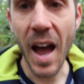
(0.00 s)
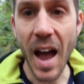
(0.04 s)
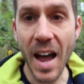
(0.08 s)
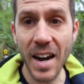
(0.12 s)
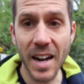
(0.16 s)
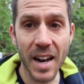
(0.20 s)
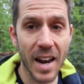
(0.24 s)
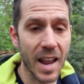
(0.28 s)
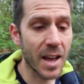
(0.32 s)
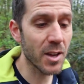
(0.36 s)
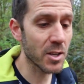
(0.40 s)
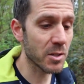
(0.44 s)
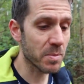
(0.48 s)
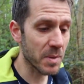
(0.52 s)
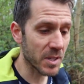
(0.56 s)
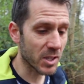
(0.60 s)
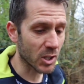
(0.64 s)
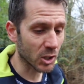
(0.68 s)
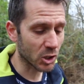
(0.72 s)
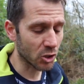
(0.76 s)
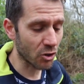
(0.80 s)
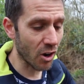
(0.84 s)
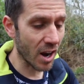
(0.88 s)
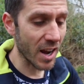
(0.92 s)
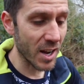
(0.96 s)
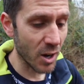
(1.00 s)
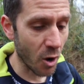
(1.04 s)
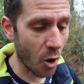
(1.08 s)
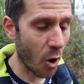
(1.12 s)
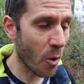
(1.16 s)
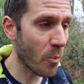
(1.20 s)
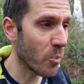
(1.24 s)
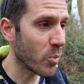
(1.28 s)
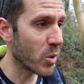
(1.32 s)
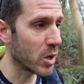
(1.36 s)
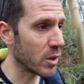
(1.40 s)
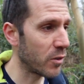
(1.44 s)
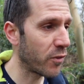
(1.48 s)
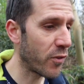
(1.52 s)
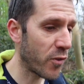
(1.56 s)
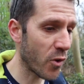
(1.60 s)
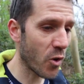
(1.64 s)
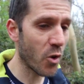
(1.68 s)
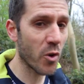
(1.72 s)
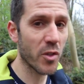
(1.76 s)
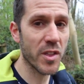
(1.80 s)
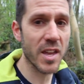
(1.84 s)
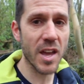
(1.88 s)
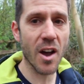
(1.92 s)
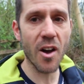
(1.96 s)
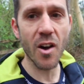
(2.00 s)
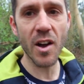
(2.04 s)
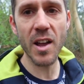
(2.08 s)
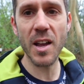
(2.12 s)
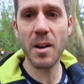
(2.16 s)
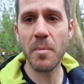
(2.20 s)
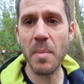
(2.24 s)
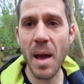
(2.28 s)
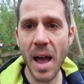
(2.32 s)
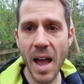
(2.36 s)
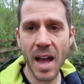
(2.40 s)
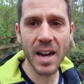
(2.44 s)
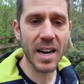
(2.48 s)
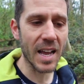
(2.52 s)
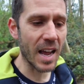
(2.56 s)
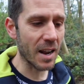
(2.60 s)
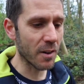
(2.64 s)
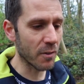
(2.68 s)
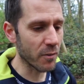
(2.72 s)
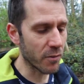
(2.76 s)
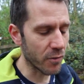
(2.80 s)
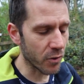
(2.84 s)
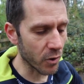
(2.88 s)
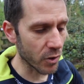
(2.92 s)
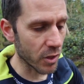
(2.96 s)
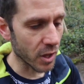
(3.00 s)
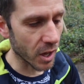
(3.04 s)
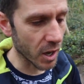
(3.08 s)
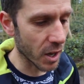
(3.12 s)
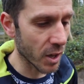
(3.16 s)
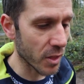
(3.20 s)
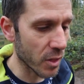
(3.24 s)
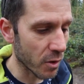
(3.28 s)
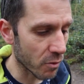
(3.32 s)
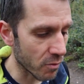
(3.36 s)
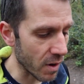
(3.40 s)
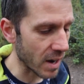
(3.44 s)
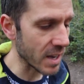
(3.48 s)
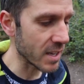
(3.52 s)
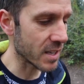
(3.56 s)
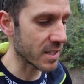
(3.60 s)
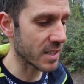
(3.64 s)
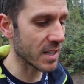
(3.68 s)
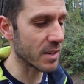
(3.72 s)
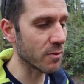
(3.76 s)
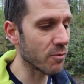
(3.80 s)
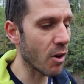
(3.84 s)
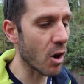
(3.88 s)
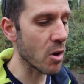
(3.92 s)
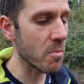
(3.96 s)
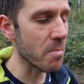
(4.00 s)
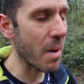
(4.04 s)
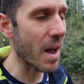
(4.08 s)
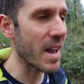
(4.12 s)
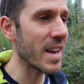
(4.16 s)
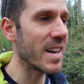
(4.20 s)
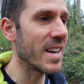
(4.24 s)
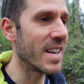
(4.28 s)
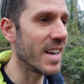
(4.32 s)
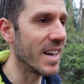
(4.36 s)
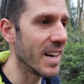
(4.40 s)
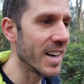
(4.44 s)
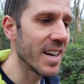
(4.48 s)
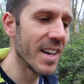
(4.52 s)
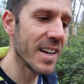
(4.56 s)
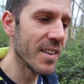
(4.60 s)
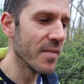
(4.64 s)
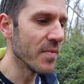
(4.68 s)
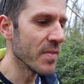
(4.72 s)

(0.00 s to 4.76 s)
and allows me to train onward for the Ironman and for the race in Romania.